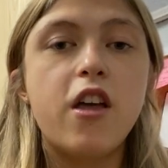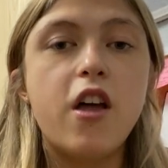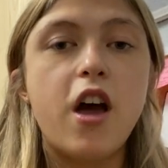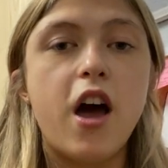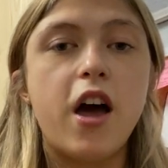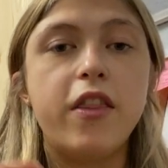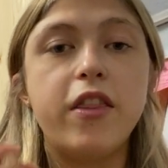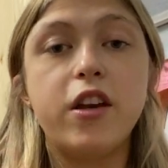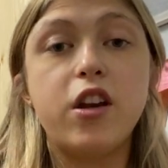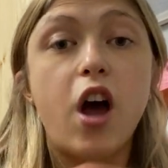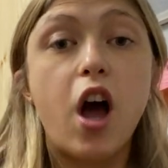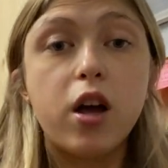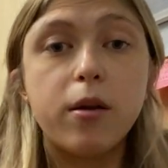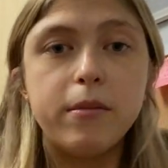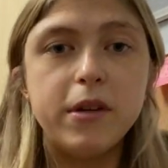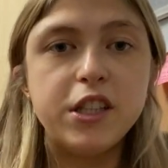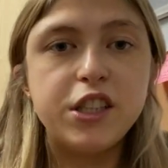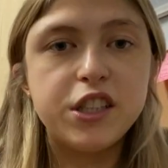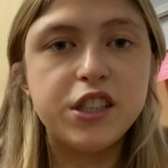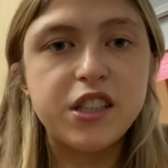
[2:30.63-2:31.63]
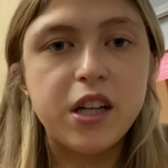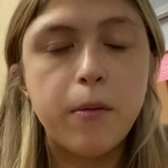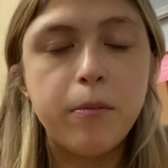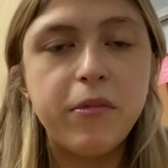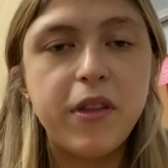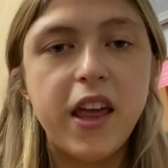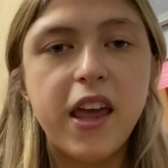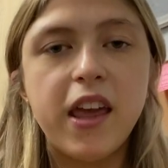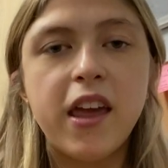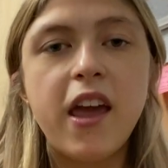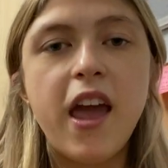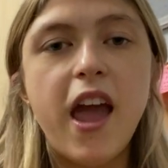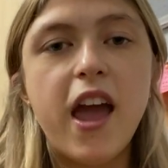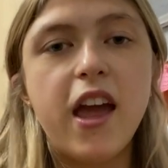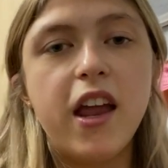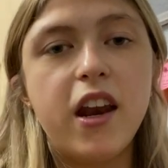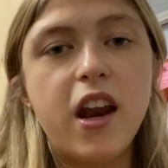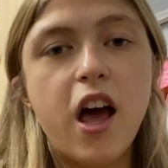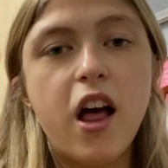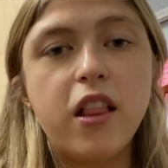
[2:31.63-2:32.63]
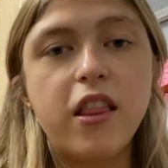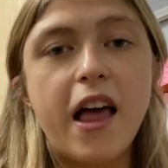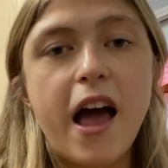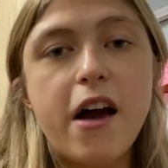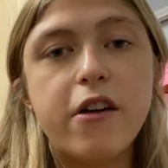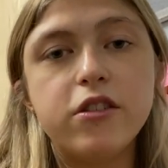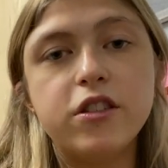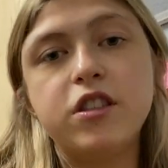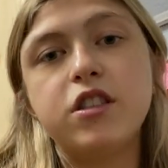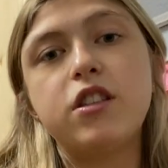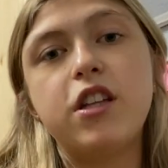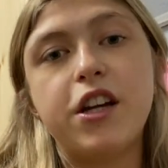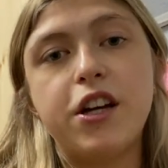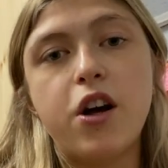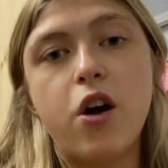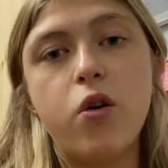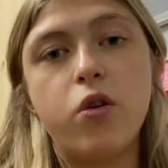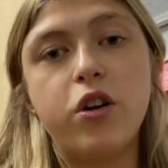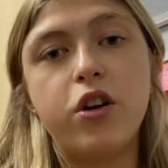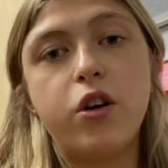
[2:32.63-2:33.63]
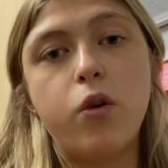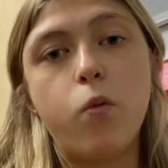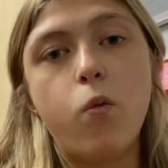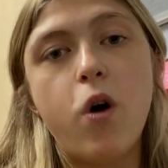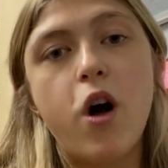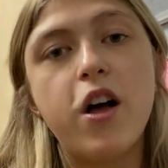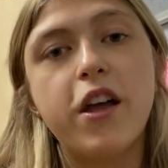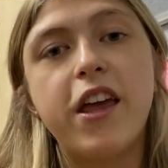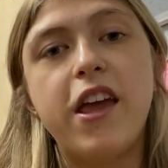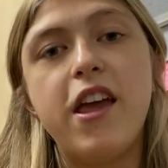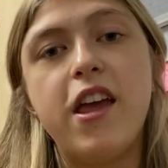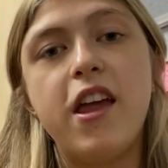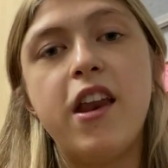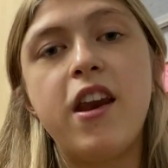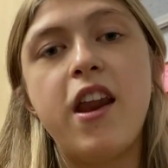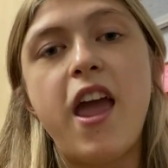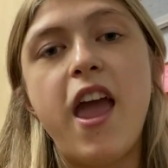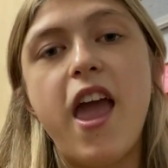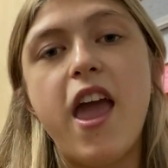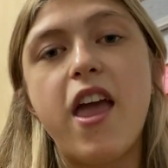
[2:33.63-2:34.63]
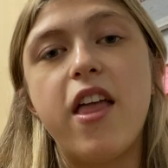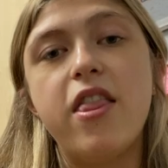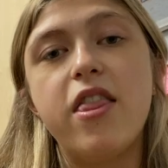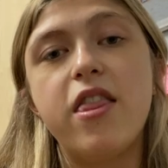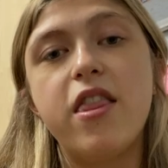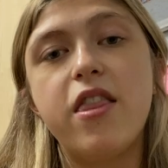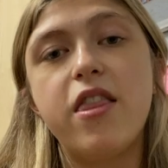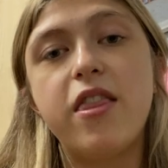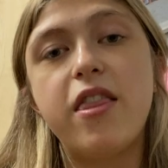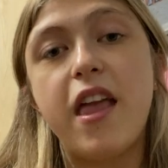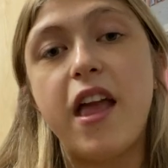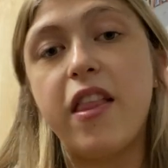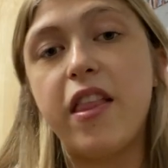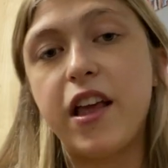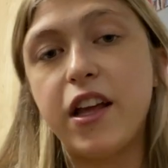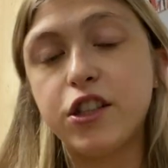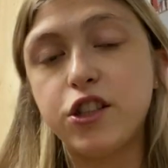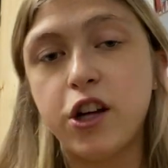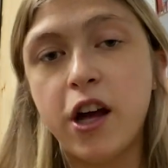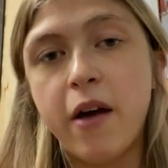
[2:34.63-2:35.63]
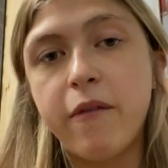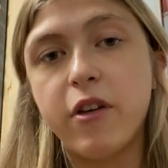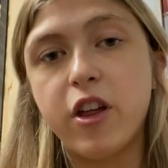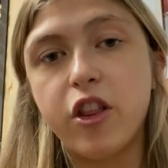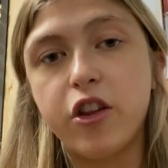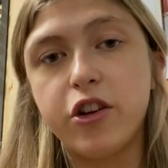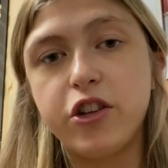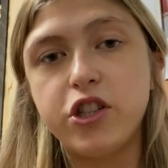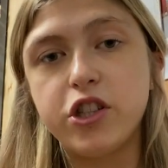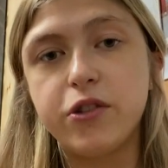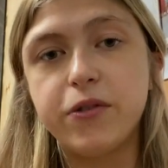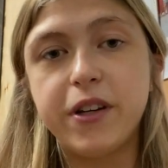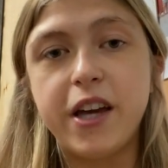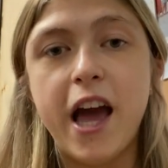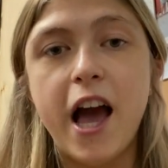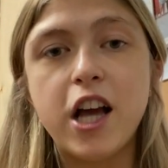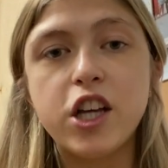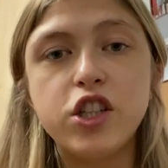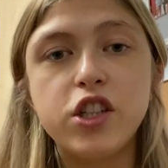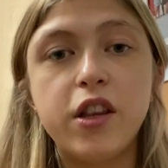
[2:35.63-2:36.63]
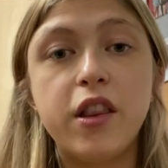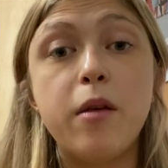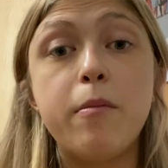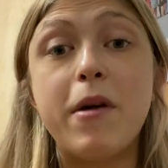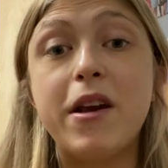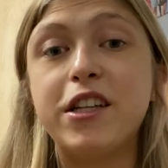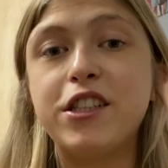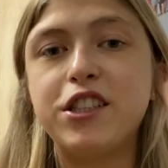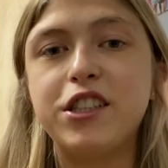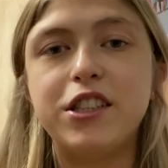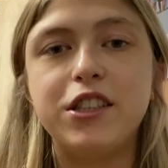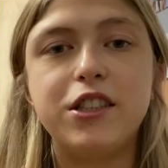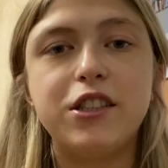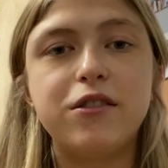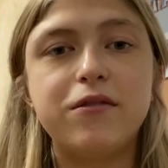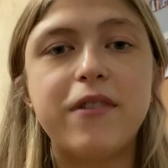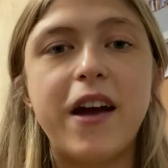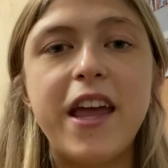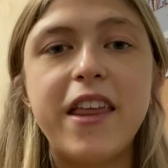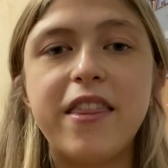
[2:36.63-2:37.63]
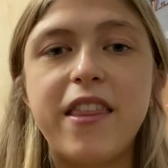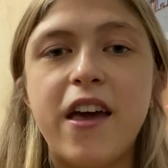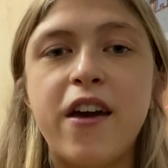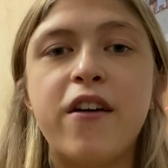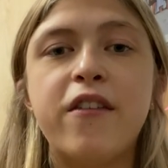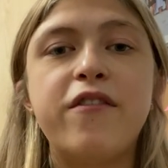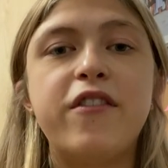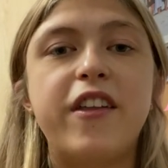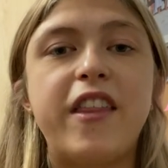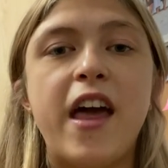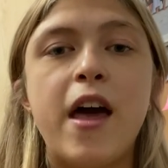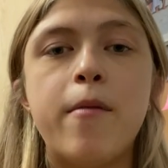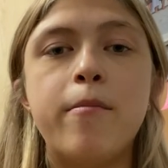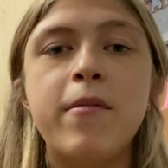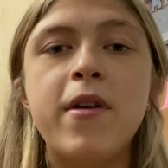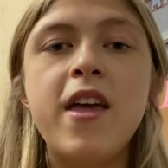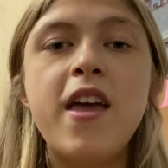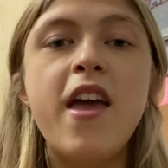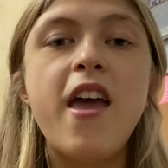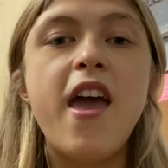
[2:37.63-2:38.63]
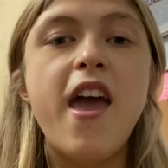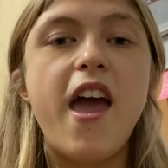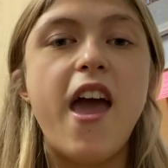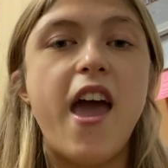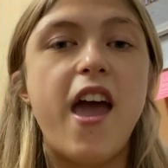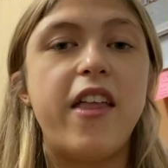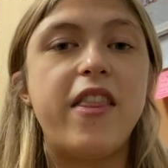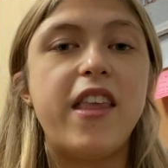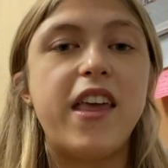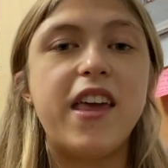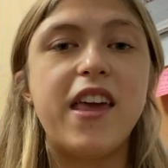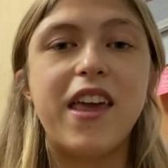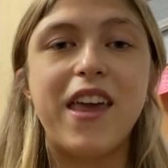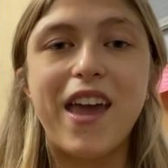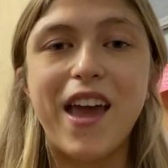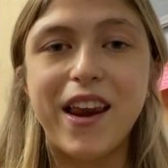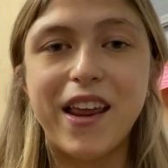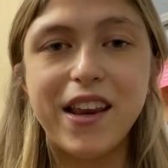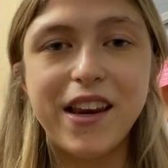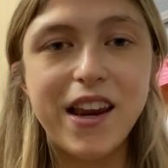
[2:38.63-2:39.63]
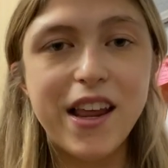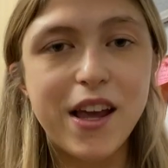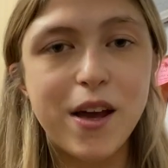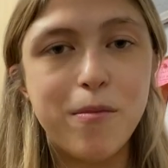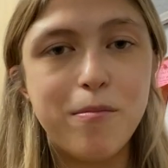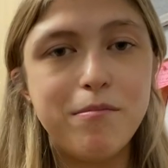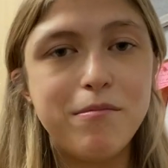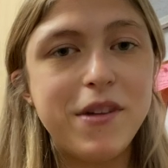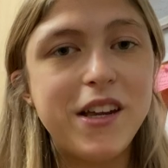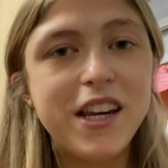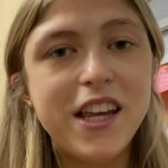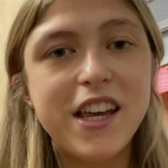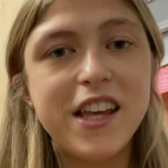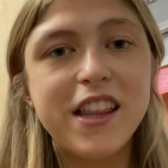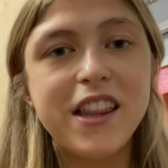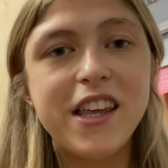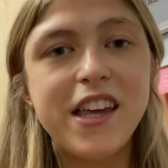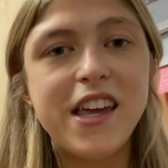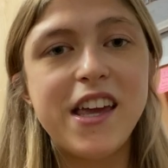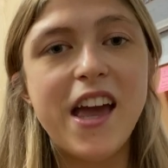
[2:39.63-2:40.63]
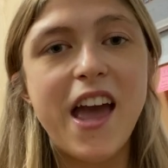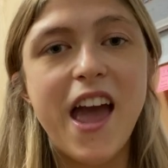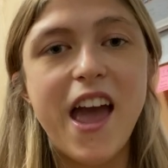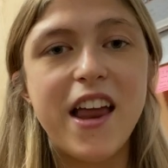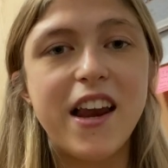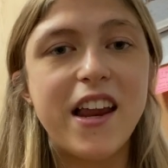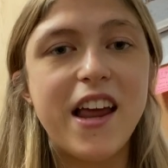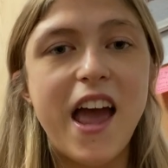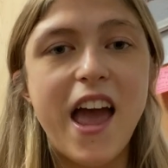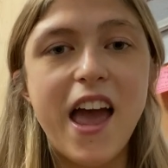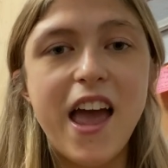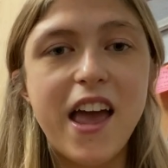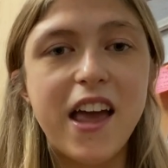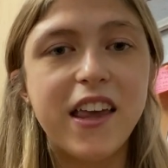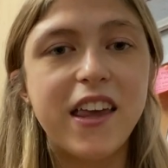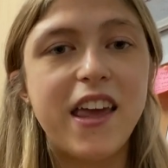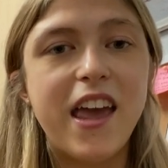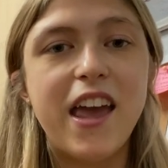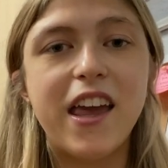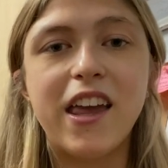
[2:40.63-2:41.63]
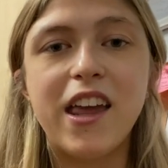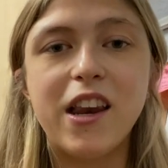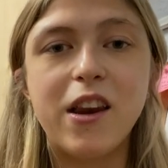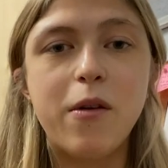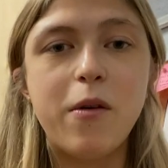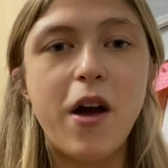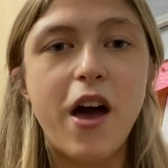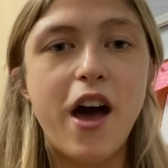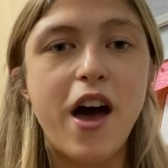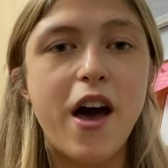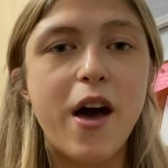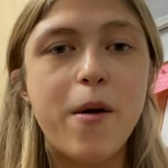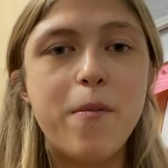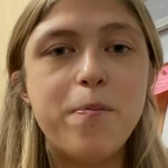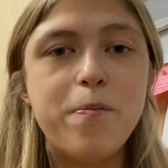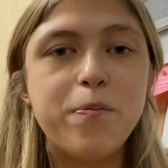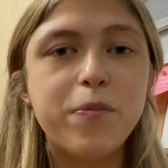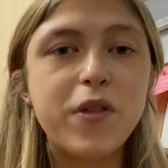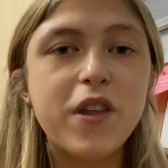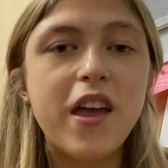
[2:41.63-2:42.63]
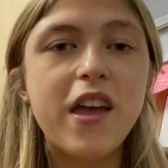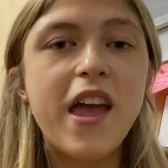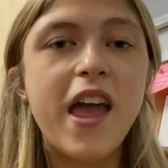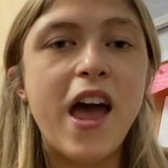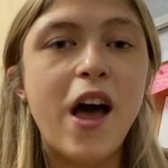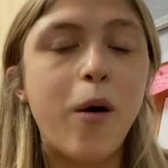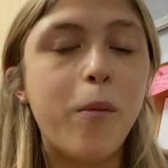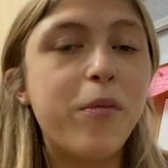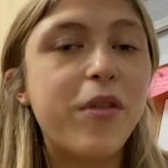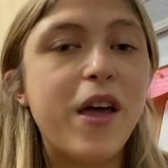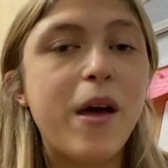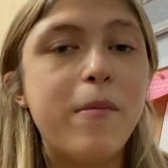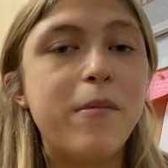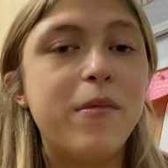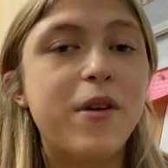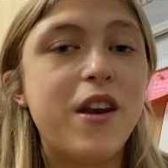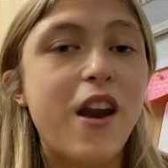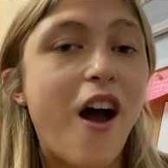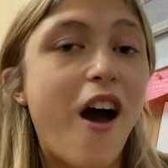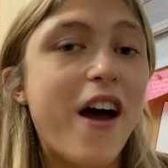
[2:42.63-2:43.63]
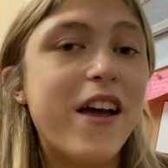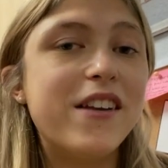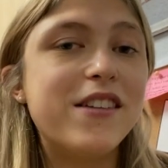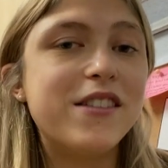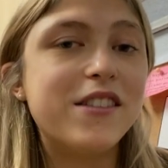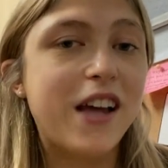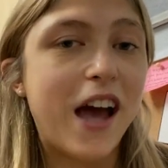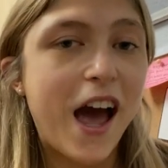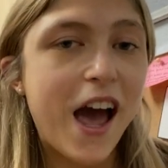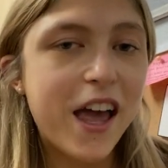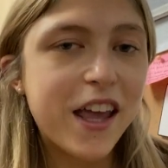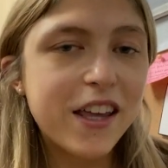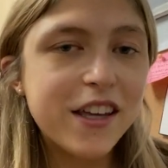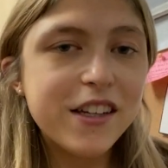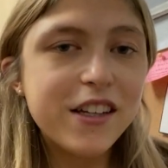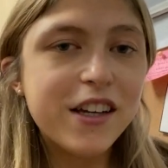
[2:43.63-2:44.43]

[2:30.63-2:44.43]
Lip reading: the dog misses something and allows their owner to walk in and then they start having an allergic reaction, the medicine is right there for them and they can get it immediately and it can help them not die.